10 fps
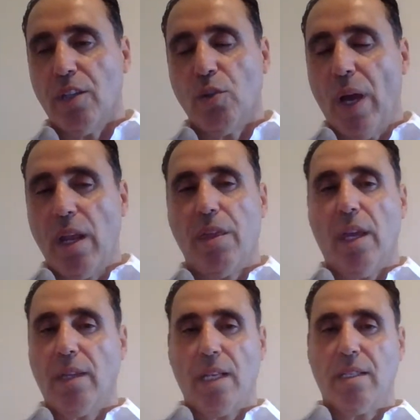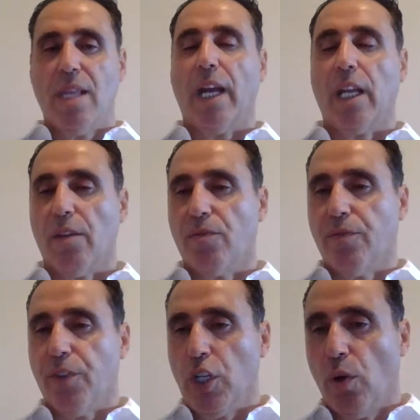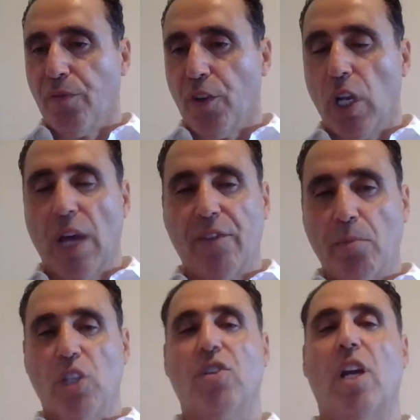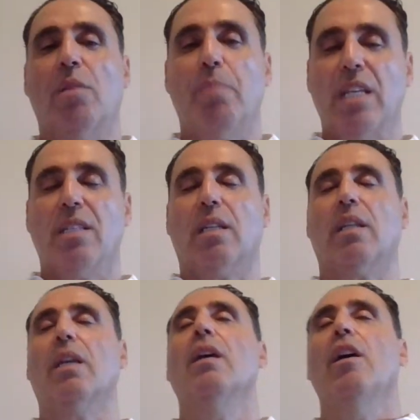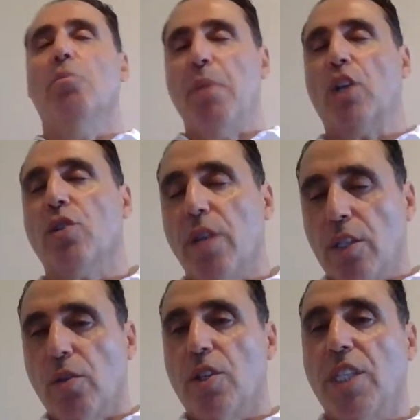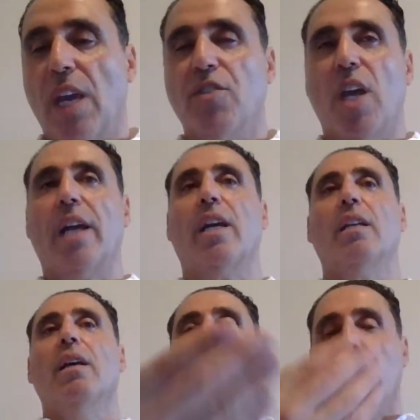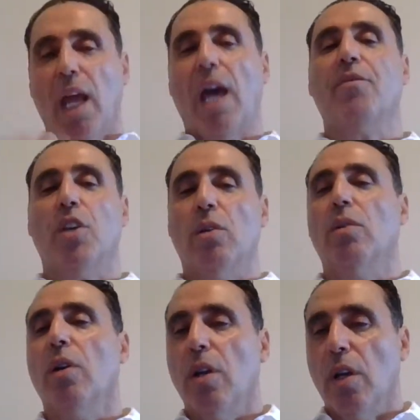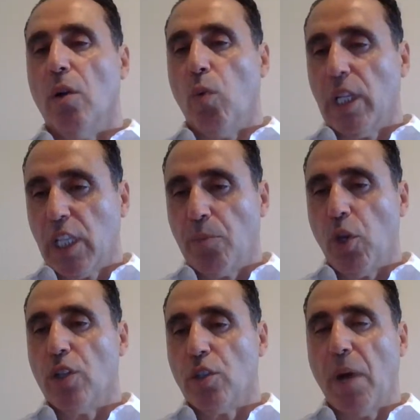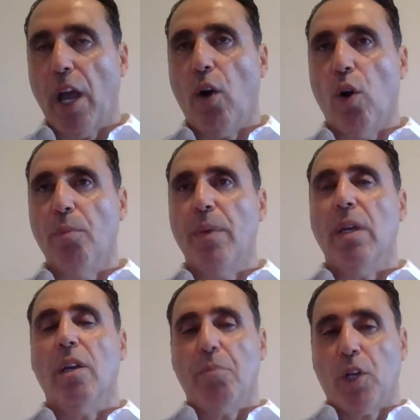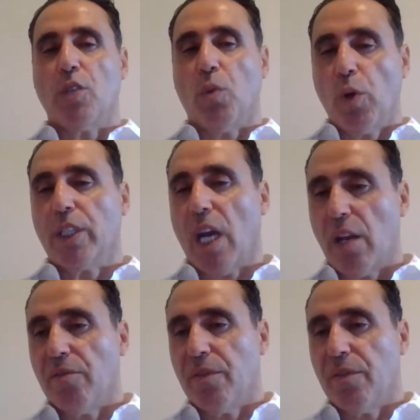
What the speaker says: do anything that's negative for you or for your life. I'm just trying to basically make sure that you're safe so I can have you, welcome you into my home, because we worked